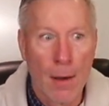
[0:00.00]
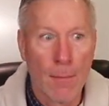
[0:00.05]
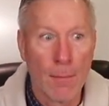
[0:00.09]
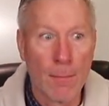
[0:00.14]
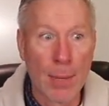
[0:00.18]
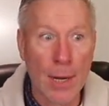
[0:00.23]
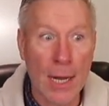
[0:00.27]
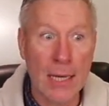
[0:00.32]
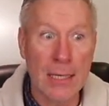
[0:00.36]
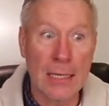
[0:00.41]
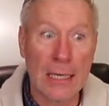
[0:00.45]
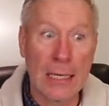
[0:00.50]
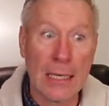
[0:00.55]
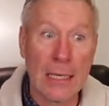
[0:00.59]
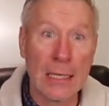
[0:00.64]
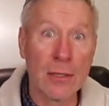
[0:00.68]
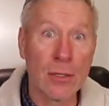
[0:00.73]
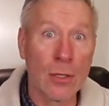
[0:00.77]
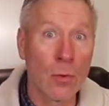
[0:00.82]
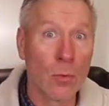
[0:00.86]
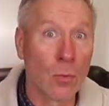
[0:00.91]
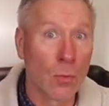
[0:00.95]
But
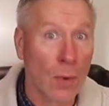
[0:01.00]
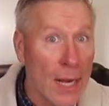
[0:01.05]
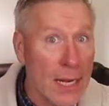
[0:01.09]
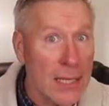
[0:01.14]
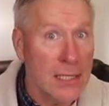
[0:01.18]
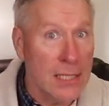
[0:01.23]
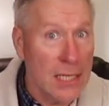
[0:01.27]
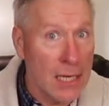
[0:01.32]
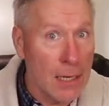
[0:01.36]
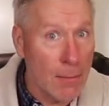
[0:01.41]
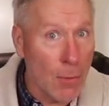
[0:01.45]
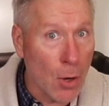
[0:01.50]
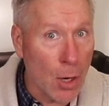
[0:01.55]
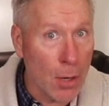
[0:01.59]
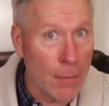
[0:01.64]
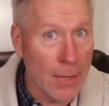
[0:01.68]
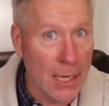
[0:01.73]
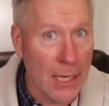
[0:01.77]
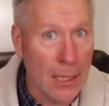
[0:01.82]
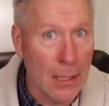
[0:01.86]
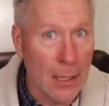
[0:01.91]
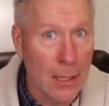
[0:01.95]
in the red team
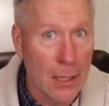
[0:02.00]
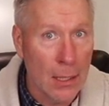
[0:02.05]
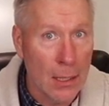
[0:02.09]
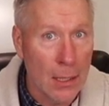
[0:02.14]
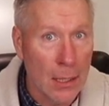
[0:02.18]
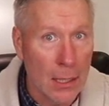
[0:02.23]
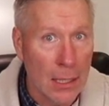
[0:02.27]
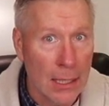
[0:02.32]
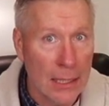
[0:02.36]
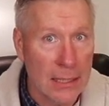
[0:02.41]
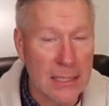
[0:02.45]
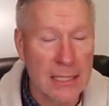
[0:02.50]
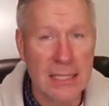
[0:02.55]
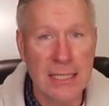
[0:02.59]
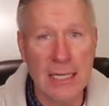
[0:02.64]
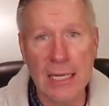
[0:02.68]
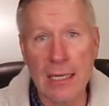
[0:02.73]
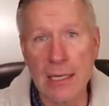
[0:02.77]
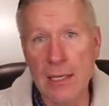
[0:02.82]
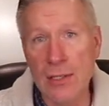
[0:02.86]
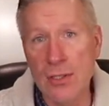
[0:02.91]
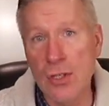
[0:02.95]
army, it's
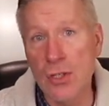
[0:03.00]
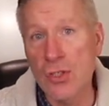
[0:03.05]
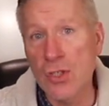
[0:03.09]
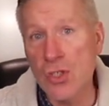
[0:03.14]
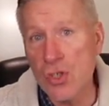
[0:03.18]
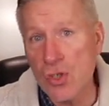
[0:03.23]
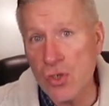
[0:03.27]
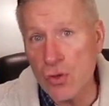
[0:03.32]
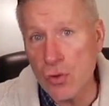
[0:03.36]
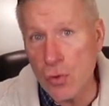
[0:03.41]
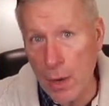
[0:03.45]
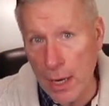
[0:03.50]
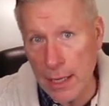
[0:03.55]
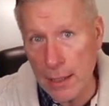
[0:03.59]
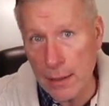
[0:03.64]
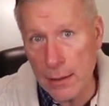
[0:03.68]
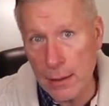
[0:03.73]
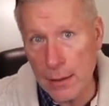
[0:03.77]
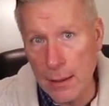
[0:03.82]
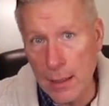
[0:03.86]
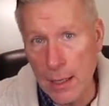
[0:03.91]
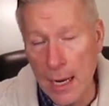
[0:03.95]
seen as a
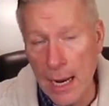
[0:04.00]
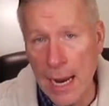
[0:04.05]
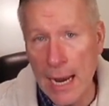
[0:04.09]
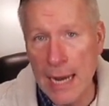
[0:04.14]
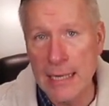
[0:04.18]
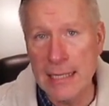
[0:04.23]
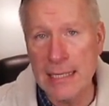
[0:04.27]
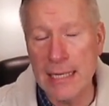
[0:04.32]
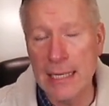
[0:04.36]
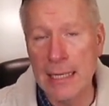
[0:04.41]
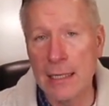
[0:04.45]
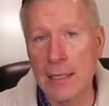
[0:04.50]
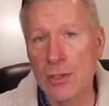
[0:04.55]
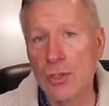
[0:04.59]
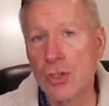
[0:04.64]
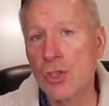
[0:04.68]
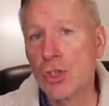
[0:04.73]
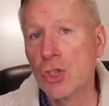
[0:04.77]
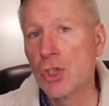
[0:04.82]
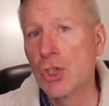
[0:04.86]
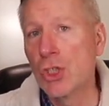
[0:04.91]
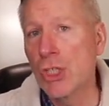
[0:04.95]
strength, and it
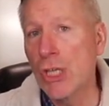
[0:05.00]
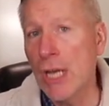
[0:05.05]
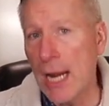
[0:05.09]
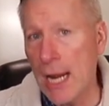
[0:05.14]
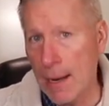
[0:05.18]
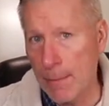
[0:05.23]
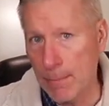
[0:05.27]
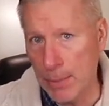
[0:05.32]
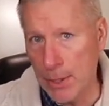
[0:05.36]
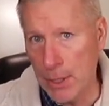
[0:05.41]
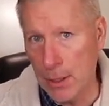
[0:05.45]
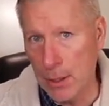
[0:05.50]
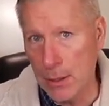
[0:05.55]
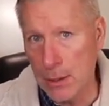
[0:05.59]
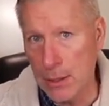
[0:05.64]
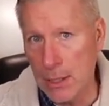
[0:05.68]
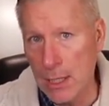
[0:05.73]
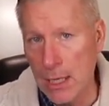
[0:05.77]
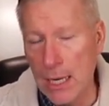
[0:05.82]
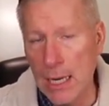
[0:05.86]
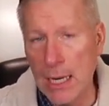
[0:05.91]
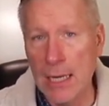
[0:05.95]
is championed,
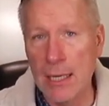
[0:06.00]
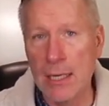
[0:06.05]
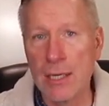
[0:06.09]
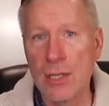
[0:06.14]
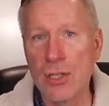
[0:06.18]
it